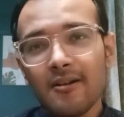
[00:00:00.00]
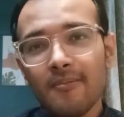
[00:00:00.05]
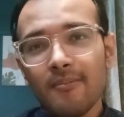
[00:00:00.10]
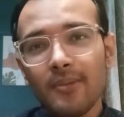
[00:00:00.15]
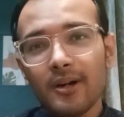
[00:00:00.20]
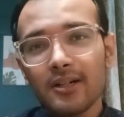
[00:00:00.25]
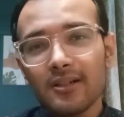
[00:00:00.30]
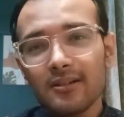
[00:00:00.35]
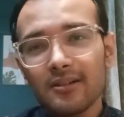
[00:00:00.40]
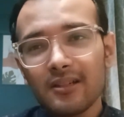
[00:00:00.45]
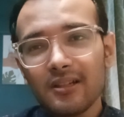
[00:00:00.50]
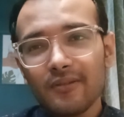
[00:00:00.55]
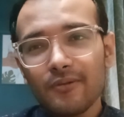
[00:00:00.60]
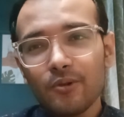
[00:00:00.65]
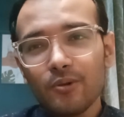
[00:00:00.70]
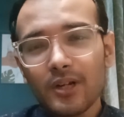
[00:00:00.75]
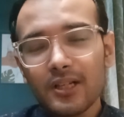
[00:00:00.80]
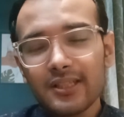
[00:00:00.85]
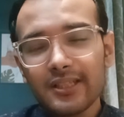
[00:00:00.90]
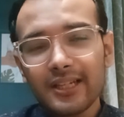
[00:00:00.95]
But if
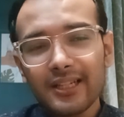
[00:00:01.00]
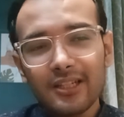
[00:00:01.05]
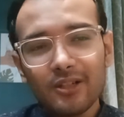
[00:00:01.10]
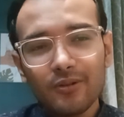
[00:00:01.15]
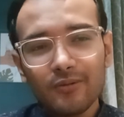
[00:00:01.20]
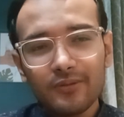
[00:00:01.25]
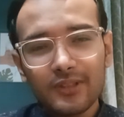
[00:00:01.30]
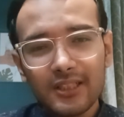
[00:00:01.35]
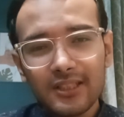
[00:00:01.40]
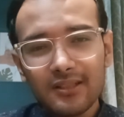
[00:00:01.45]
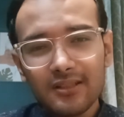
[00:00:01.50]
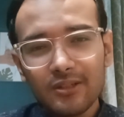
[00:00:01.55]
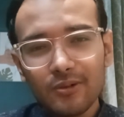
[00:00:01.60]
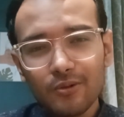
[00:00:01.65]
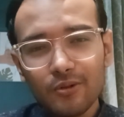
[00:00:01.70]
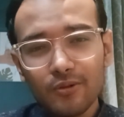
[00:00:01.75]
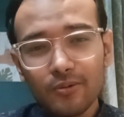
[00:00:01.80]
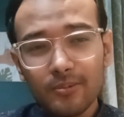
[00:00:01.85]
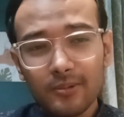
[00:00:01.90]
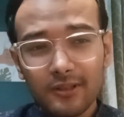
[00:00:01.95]
you ask any of these
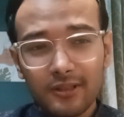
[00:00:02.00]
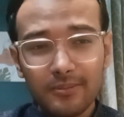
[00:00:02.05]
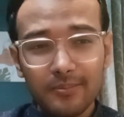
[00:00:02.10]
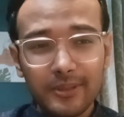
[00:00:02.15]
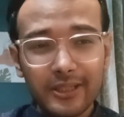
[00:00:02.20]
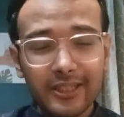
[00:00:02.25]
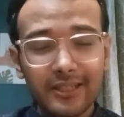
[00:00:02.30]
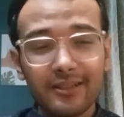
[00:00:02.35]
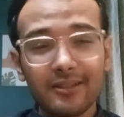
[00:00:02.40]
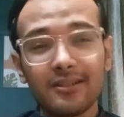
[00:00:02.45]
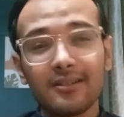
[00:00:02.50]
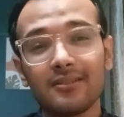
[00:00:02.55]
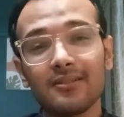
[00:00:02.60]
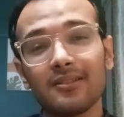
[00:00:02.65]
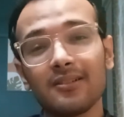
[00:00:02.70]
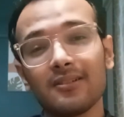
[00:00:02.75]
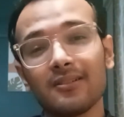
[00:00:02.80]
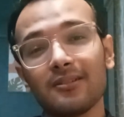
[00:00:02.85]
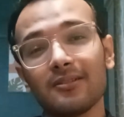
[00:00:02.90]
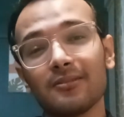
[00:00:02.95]
YouTubers, be it
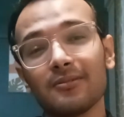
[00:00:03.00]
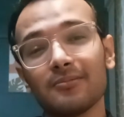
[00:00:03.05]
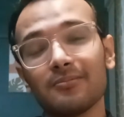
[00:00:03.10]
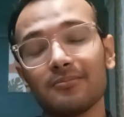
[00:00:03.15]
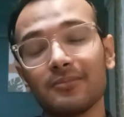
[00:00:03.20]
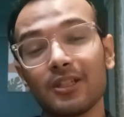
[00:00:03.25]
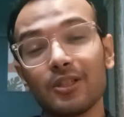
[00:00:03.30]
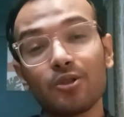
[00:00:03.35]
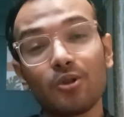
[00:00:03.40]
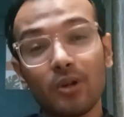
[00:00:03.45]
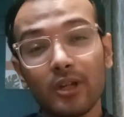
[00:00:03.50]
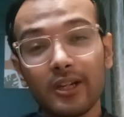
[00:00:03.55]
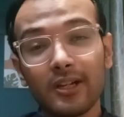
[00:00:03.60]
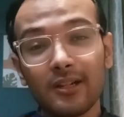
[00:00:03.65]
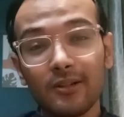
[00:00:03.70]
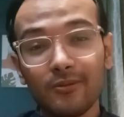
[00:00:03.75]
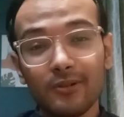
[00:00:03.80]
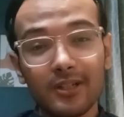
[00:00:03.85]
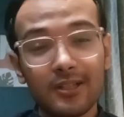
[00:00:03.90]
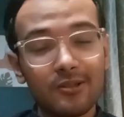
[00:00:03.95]
the
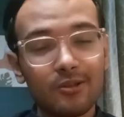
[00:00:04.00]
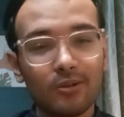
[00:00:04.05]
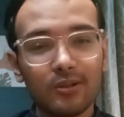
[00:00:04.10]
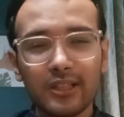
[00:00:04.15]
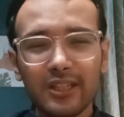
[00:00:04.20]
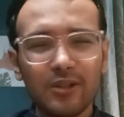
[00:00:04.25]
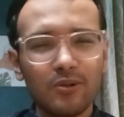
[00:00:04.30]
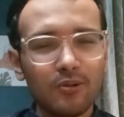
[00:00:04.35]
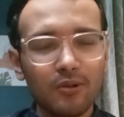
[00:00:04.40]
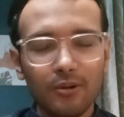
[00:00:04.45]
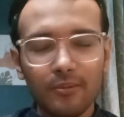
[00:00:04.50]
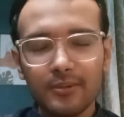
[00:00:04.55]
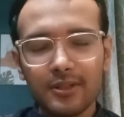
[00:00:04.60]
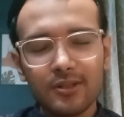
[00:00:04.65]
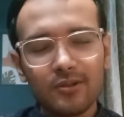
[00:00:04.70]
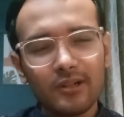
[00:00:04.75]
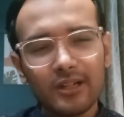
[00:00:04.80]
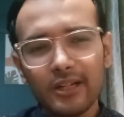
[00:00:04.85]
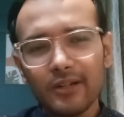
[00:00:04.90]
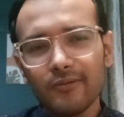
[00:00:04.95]
historical ones or the
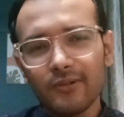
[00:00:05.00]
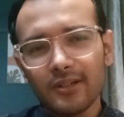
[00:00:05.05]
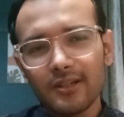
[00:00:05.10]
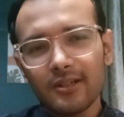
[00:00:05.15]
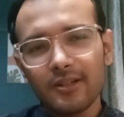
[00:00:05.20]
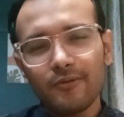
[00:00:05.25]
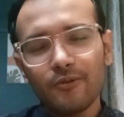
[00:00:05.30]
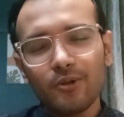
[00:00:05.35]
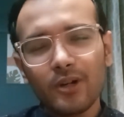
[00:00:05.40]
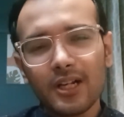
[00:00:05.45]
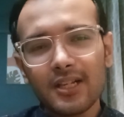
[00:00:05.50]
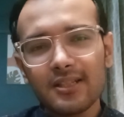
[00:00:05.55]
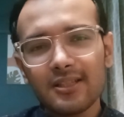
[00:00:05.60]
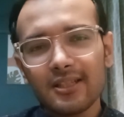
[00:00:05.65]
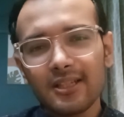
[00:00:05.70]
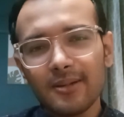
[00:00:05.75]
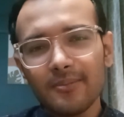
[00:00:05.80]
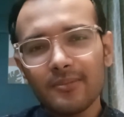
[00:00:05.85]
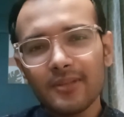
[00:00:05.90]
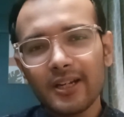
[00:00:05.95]
economists or anyone, if you ask
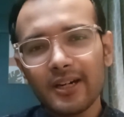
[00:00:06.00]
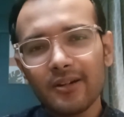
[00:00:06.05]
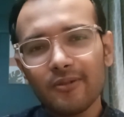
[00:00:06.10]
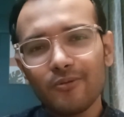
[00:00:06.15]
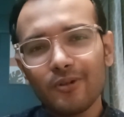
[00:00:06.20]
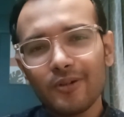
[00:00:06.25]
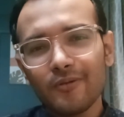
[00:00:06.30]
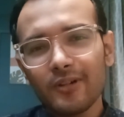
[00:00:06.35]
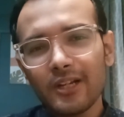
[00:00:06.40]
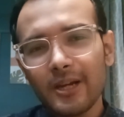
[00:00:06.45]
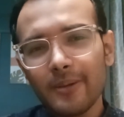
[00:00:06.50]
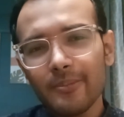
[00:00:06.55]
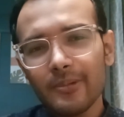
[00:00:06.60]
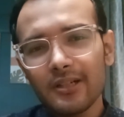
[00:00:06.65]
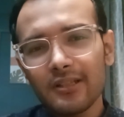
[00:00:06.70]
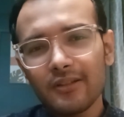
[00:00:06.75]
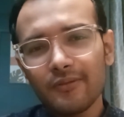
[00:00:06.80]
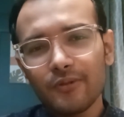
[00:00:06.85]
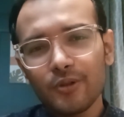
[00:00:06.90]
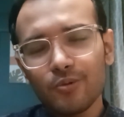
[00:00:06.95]
them that what will happen
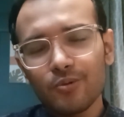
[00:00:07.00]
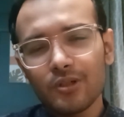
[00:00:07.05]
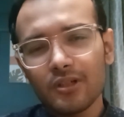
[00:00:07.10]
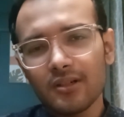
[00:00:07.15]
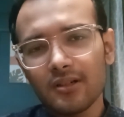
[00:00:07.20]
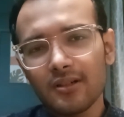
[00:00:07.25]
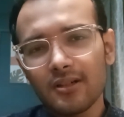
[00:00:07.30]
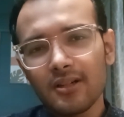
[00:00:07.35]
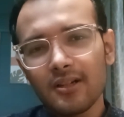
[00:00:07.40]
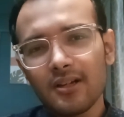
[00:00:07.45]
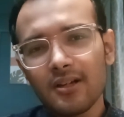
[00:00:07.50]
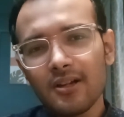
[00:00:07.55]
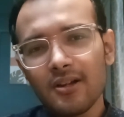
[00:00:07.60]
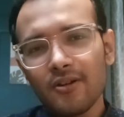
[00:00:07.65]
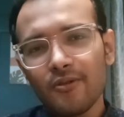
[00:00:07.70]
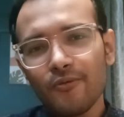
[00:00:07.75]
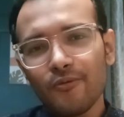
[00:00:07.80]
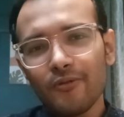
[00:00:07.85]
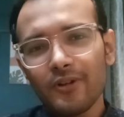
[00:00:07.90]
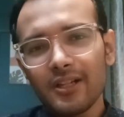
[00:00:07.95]
in the future,
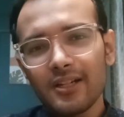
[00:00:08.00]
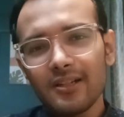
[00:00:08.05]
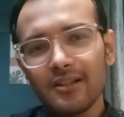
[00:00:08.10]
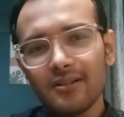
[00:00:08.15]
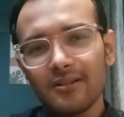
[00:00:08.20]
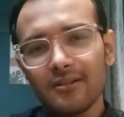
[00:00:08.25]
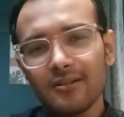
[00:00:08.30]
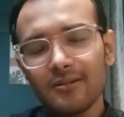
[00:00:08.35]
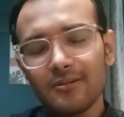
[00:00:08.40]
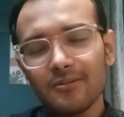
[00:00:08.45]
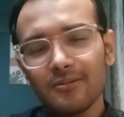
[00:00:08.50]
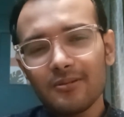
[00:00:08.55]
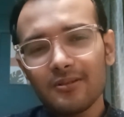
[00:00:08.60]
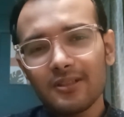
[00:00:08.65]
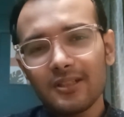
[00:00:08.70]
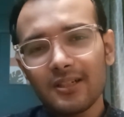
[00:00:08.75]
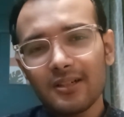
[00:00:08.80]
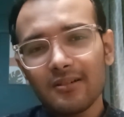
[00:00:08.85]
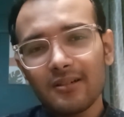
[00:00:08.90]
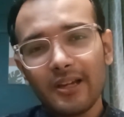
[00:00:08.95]
will
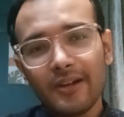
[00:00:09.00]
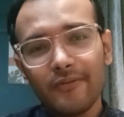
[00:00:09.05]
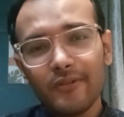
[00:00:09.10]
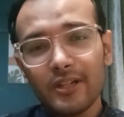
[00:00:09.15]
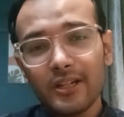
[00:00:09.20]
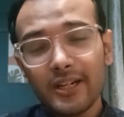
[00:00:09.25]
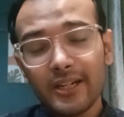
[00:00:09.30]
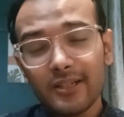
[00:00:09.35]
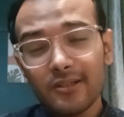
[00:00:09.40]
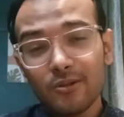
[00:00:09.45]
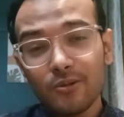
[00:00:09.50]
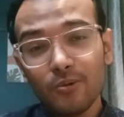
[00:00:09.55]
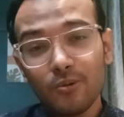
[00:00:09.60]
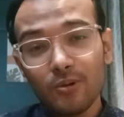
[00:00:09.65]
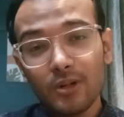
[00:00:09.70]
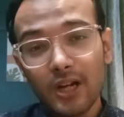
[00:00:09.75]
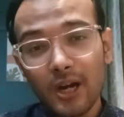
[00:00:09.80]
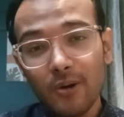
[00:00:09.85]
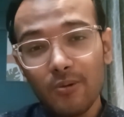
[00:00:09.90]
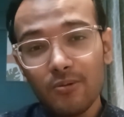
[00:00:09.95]
the FD rates
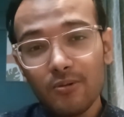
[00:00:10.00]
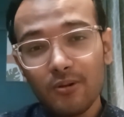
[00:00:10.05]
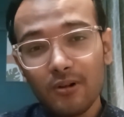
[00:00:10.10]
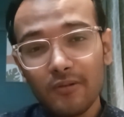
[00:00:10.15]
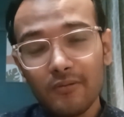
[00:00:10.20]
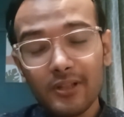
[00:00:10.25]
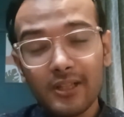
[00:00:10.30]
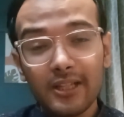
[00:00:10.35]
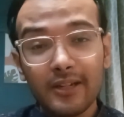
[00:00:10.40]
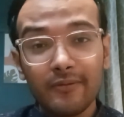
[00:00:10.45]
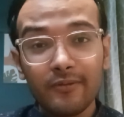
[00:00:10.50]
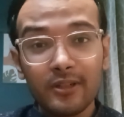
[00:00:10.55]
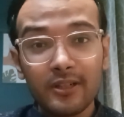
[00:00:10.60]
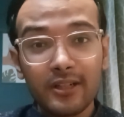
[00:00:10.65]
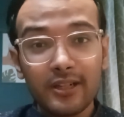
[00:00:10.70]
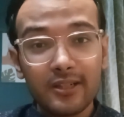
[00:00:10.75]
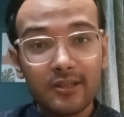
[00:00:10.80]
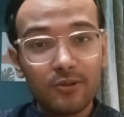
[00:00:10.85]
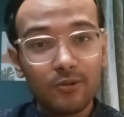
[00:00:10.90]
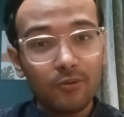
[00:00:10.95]
go down or will the FD
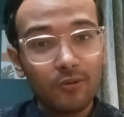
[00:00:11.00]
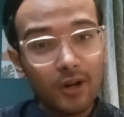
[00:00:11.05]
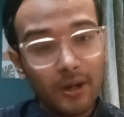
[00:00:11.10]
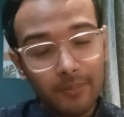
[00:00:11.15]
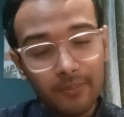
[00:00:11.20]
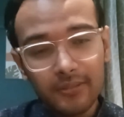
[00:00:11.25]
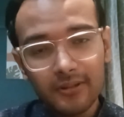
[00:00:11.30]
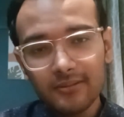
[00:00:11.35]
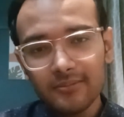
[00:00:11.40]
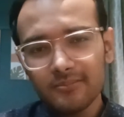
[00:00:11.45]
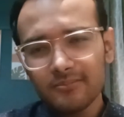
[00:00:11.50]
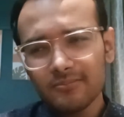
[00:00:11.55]
rates go up?